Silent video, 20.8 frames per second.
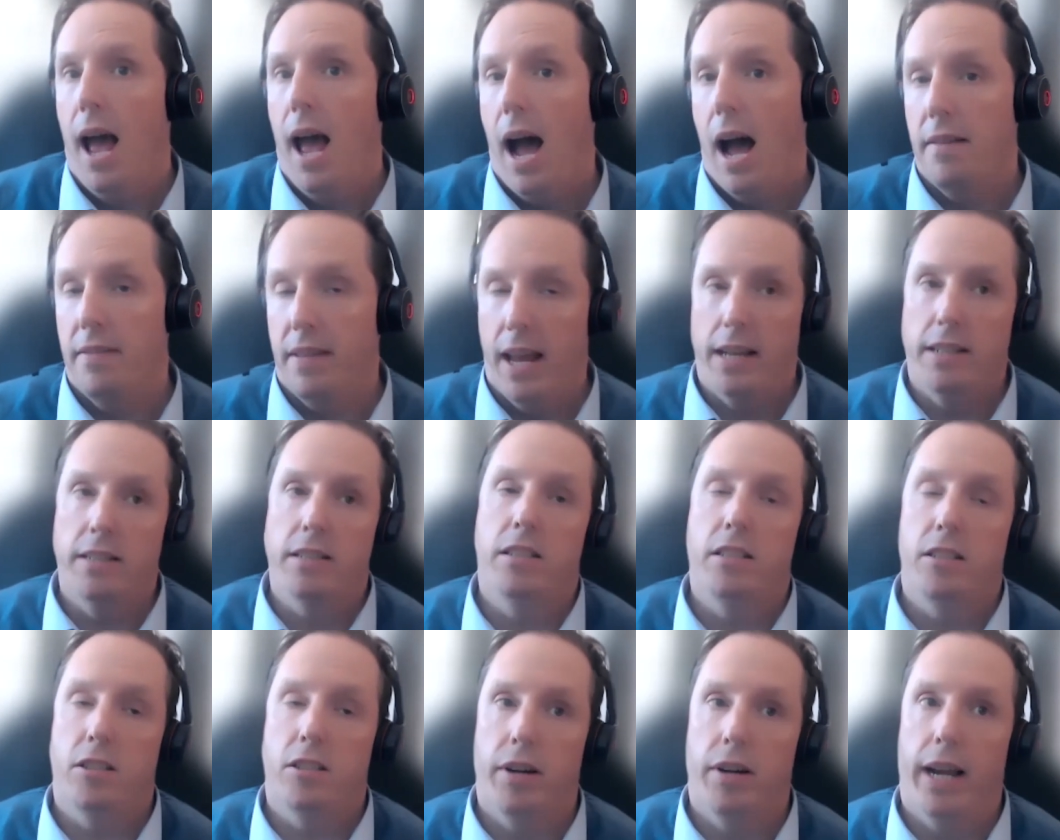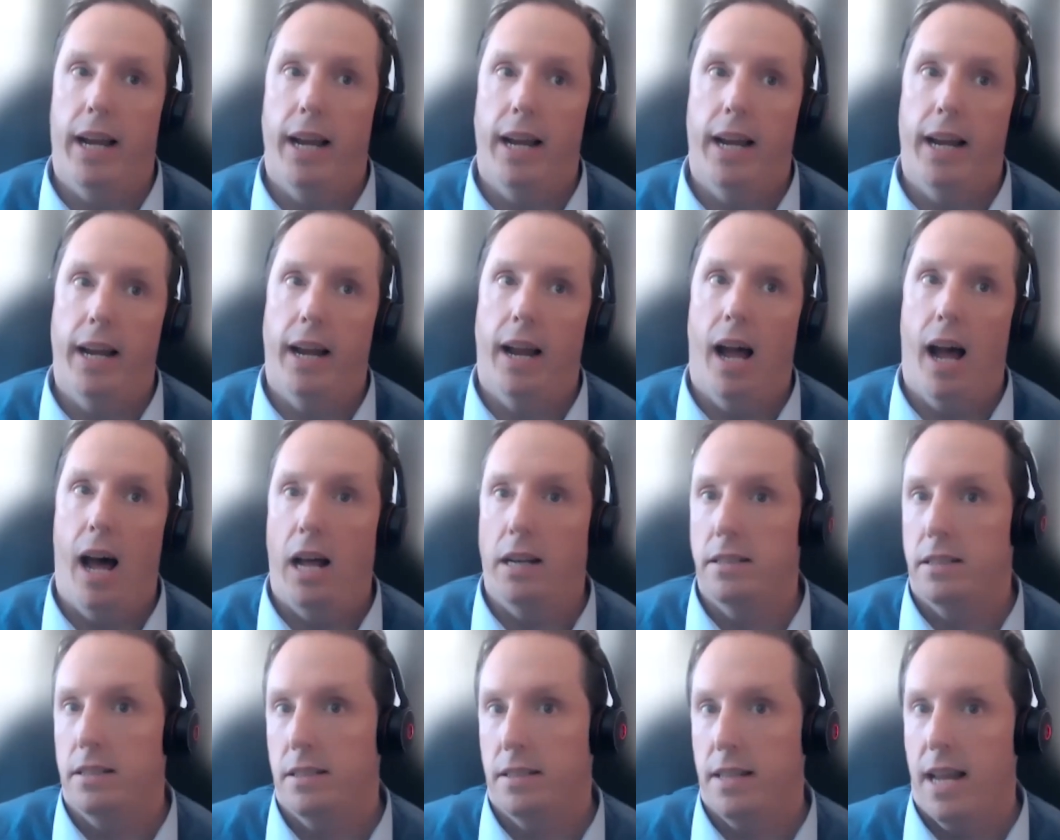and the industry
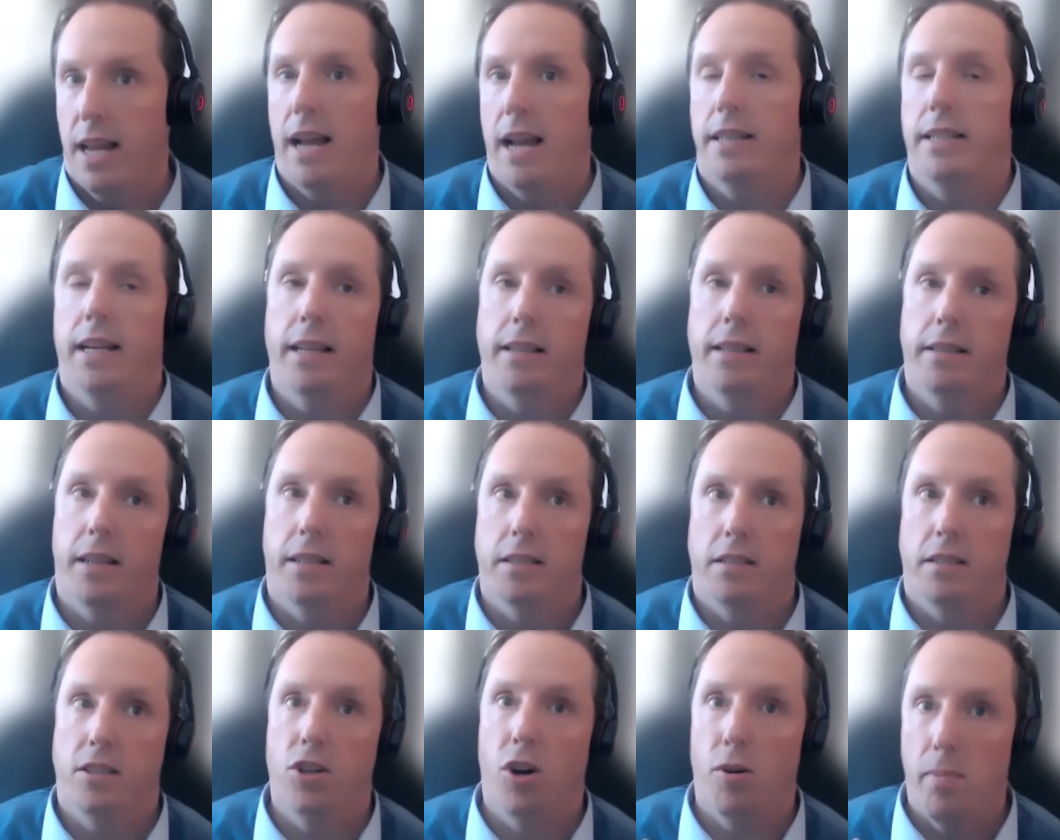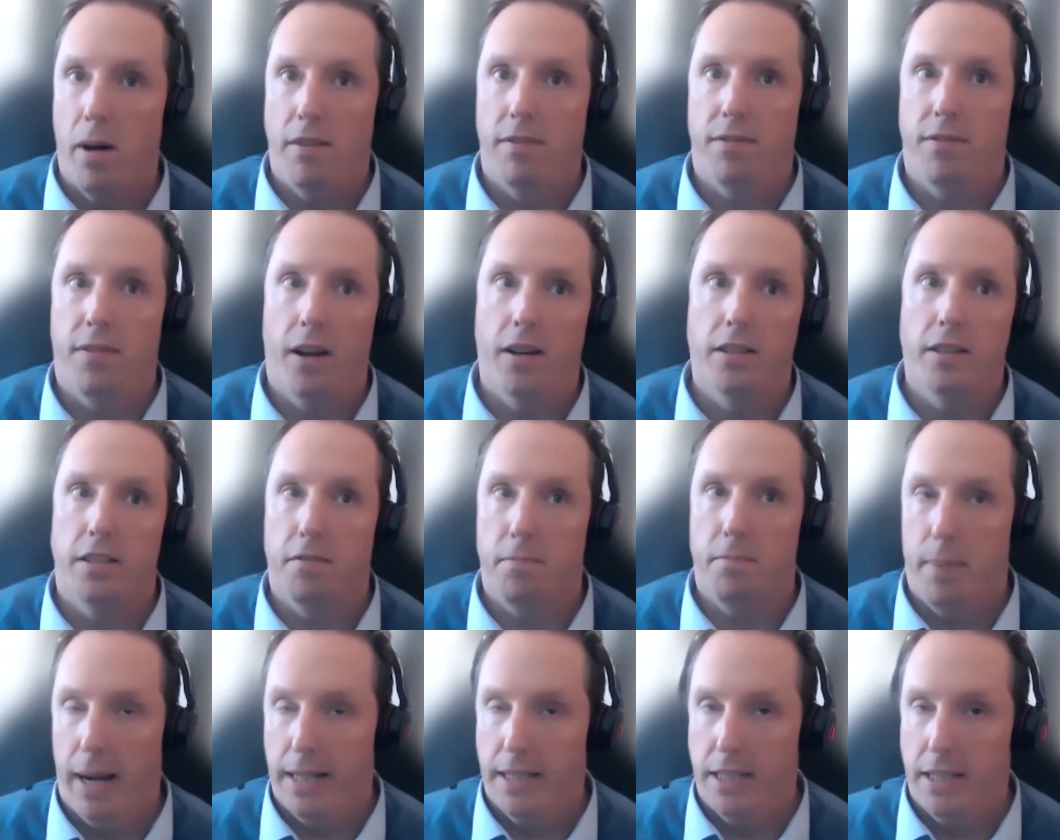understanding that storm overflows are
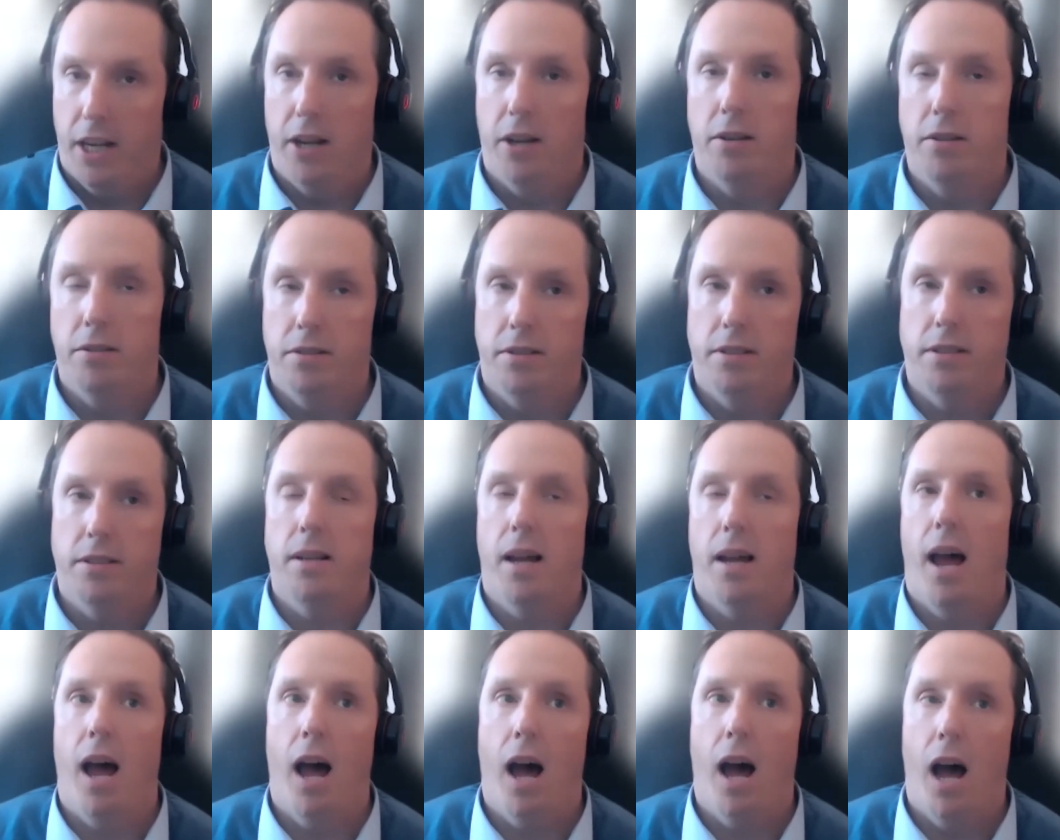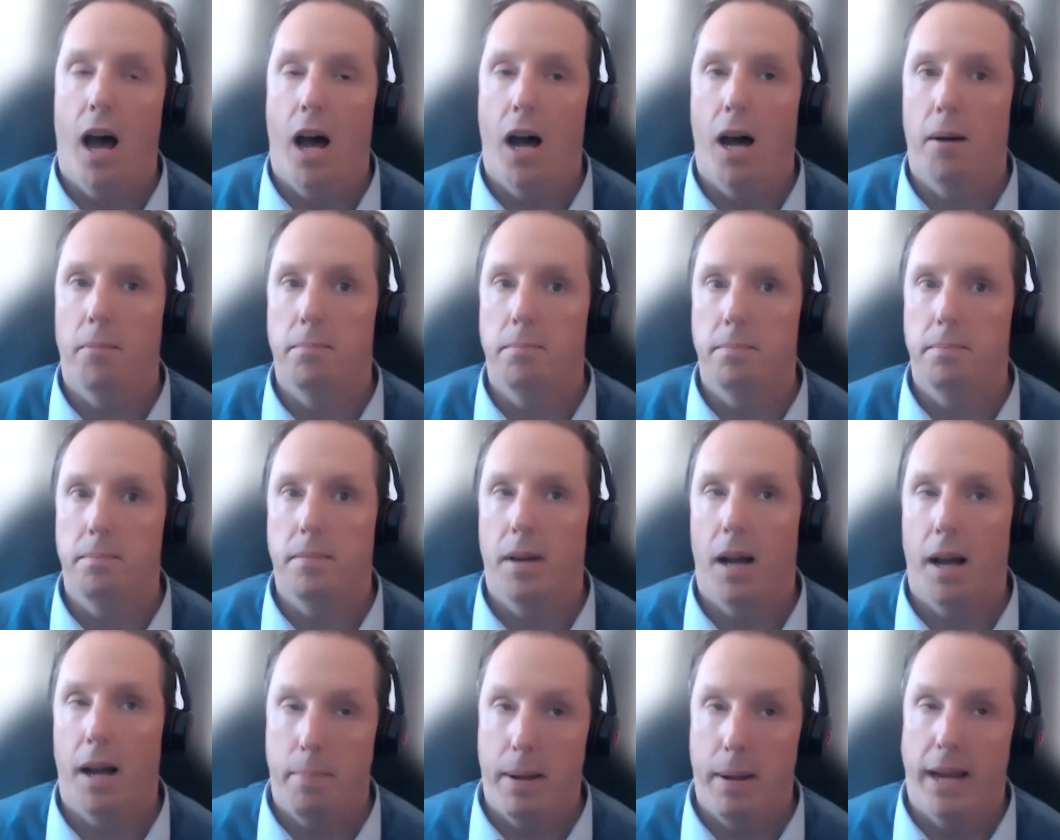being used
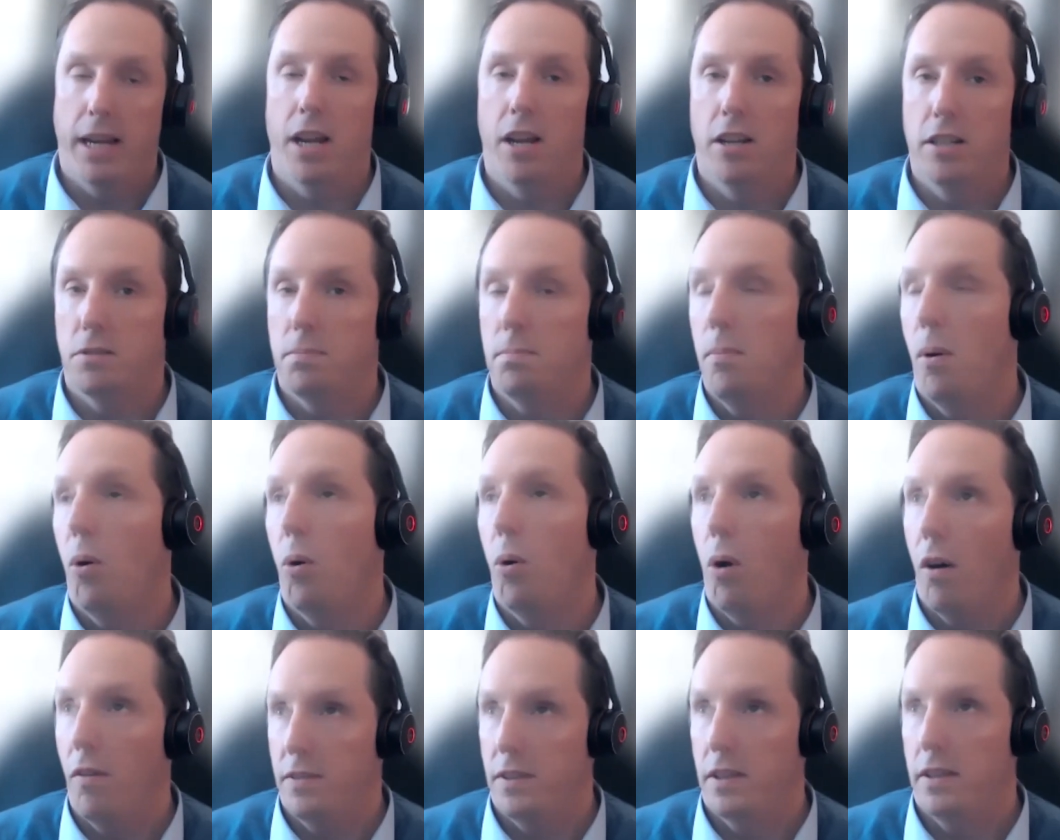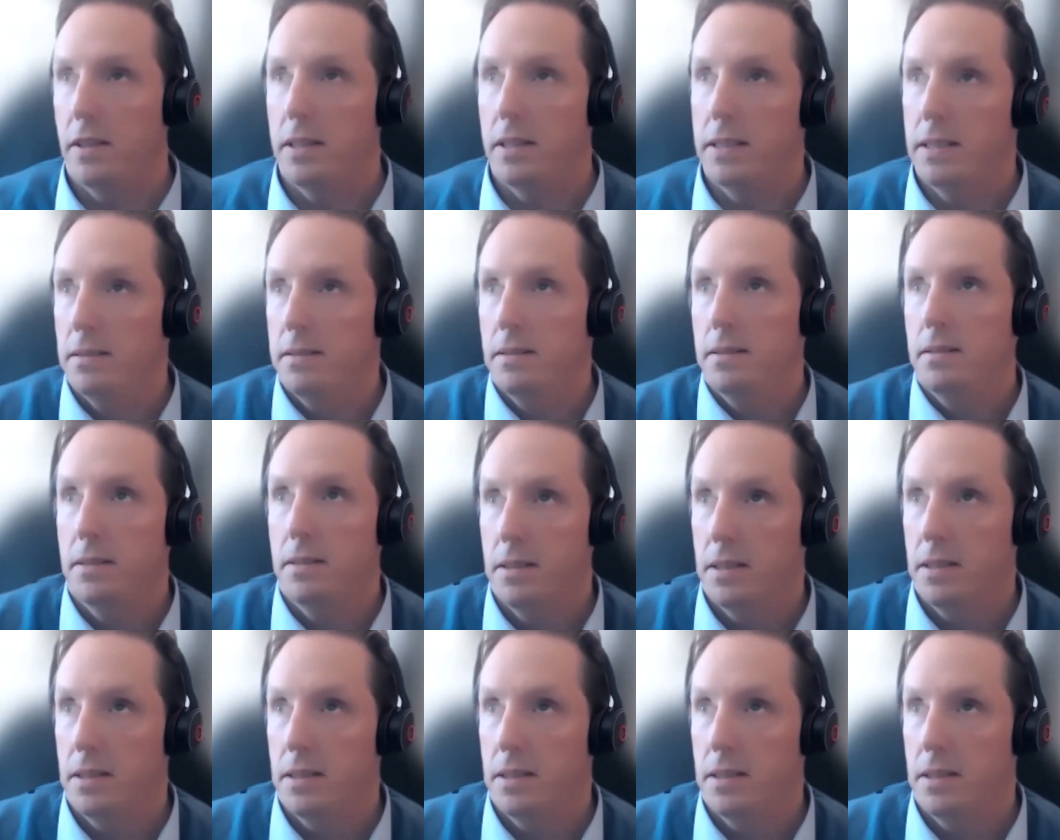more often